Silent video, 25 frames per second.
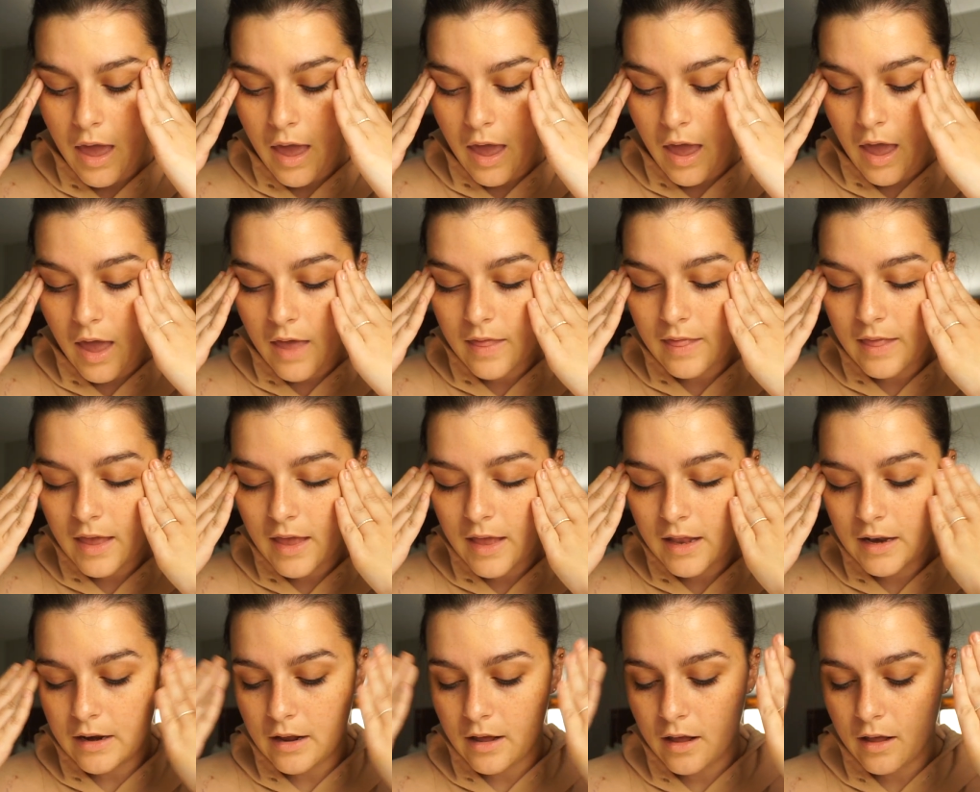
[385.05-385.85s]
And
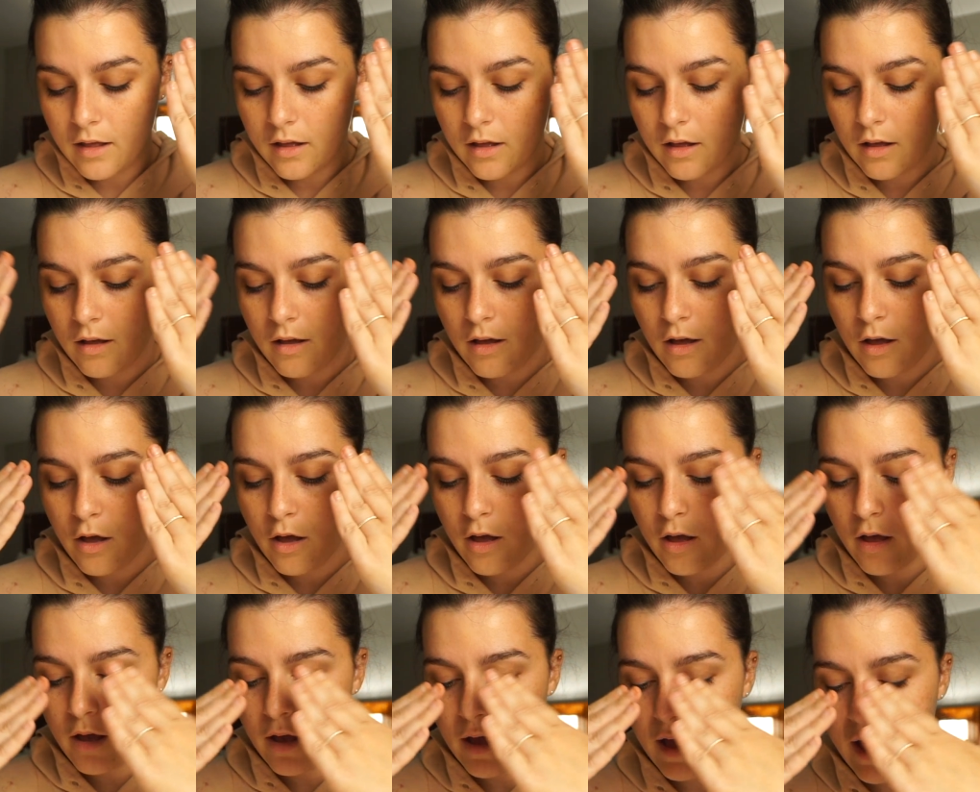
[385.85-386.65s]
then
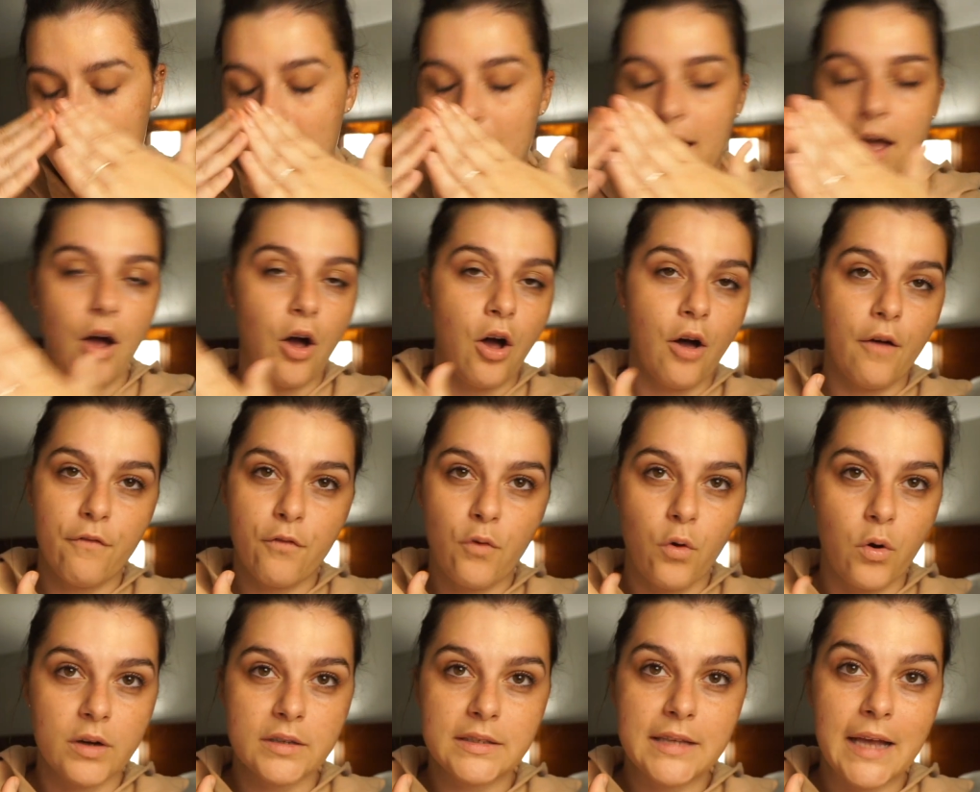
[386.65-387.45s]
I, of
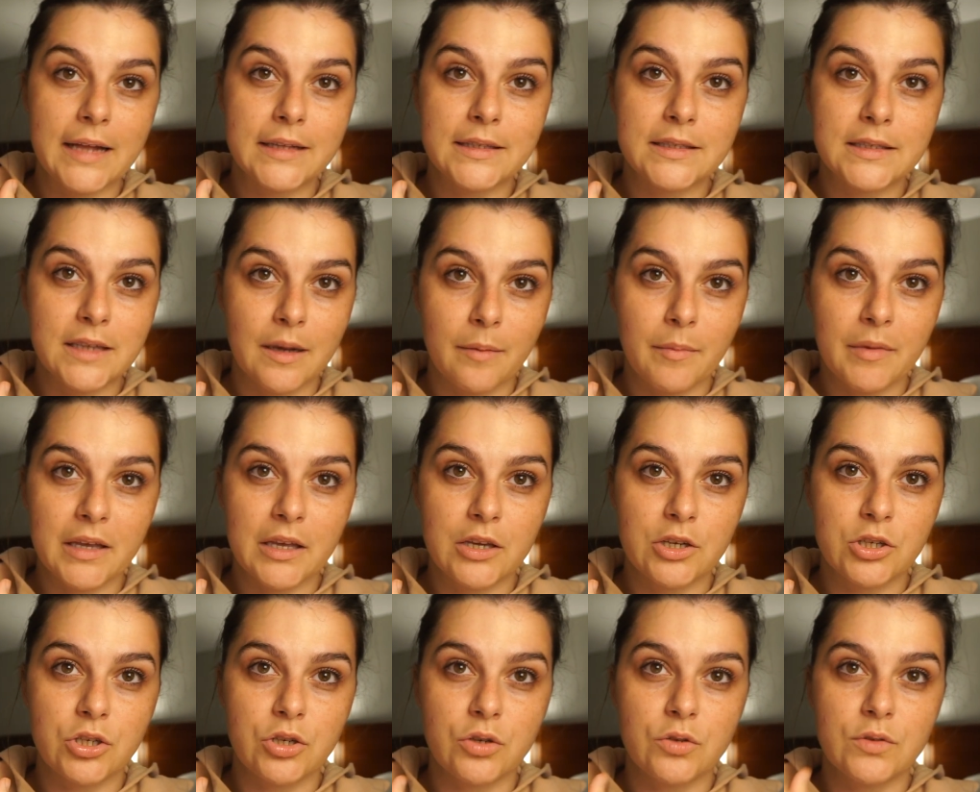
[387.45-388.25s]
course, had stomach
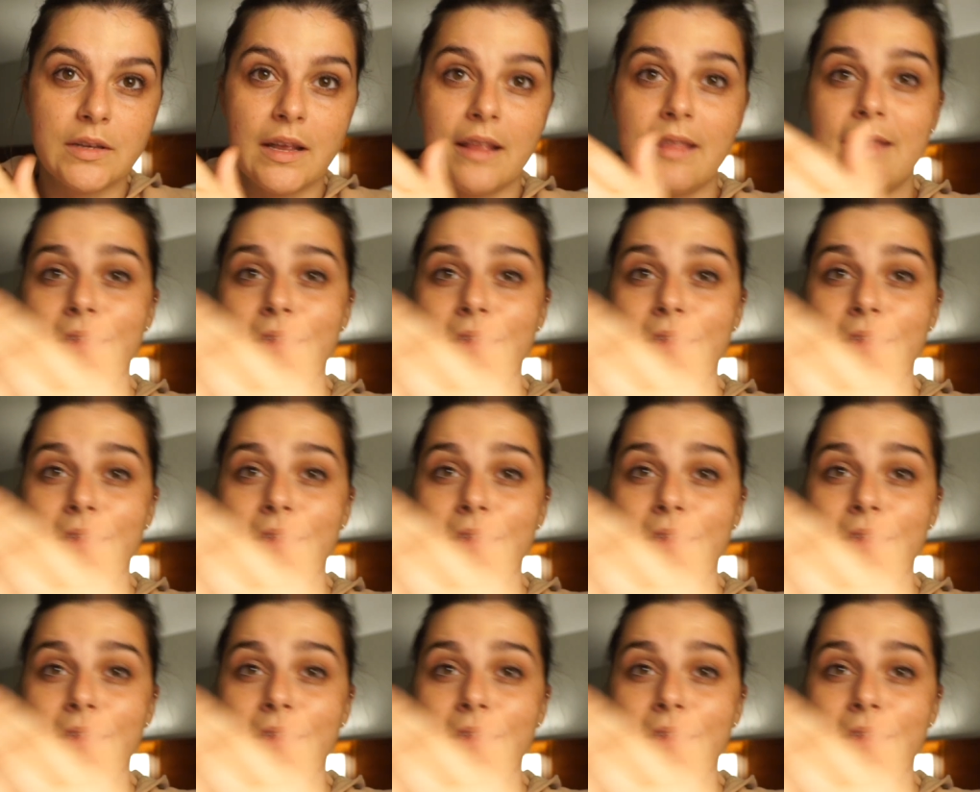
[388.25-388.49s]
issues, and